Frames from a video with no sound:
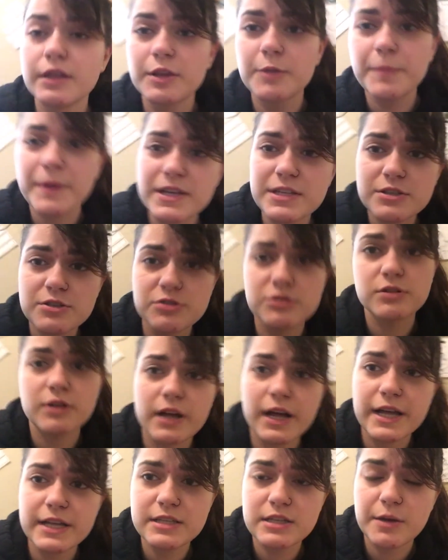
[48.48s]
the pest control
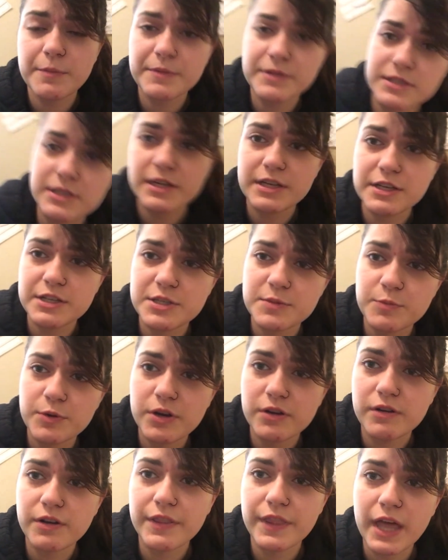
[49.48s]
guy is coming today to
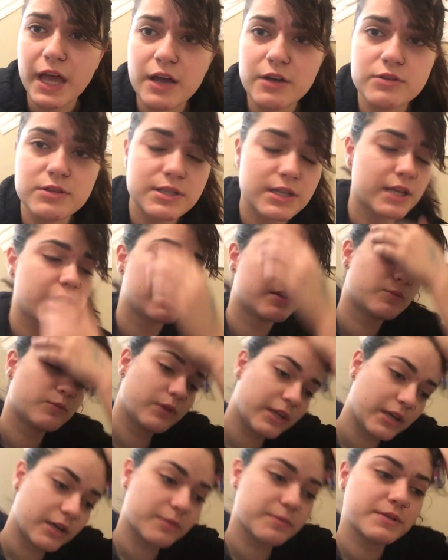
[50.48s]
spray around the house, and
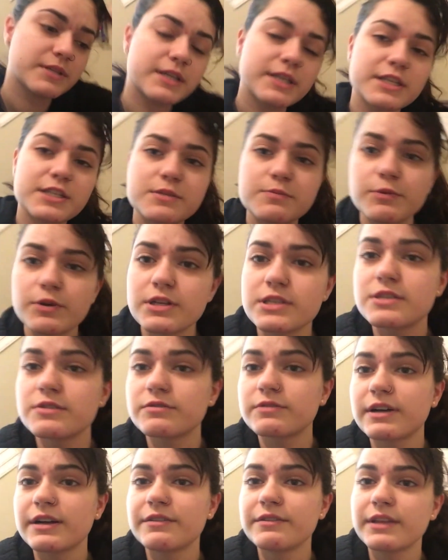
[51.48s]
when he comes in, he sprays
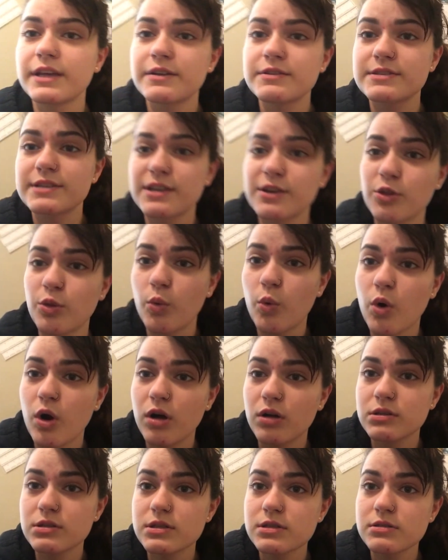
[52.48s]
around the outside of the
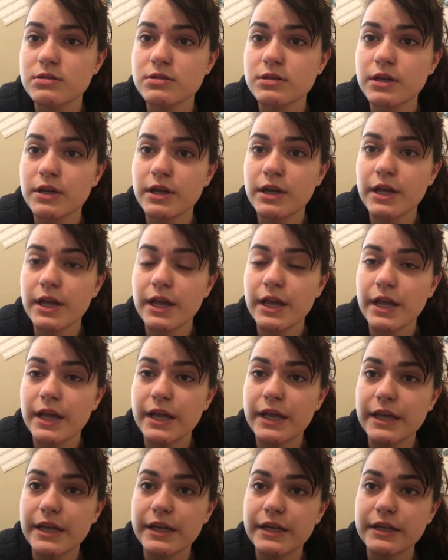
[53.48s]
walls.
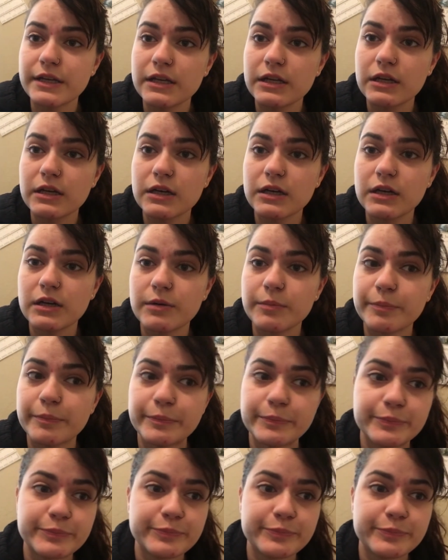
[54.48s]
And, um,